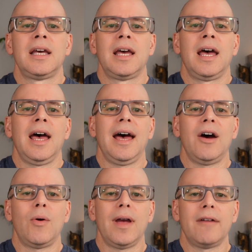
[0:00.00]

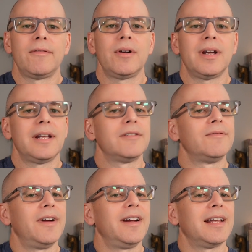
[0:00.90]
However, it is
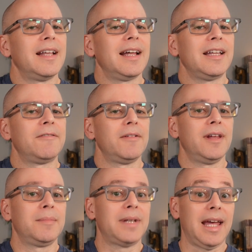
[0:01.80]
very unlikely for
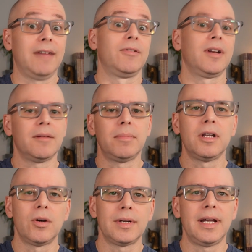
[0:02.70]
them to ever get
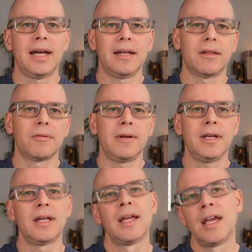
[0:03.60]
below a dying 3.